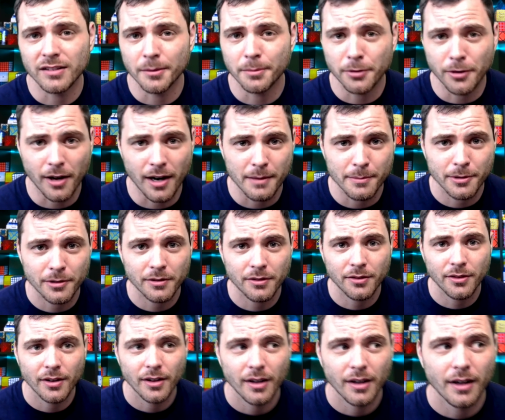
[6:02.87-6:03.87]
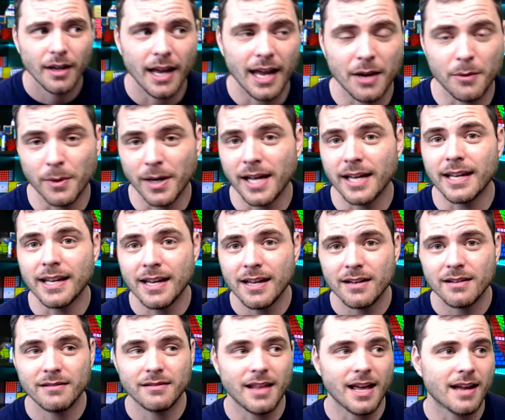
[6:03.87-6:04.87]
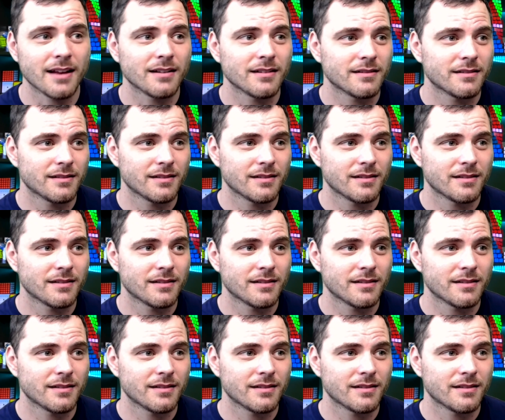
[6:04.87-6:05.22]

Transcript: subscribers. And when I get that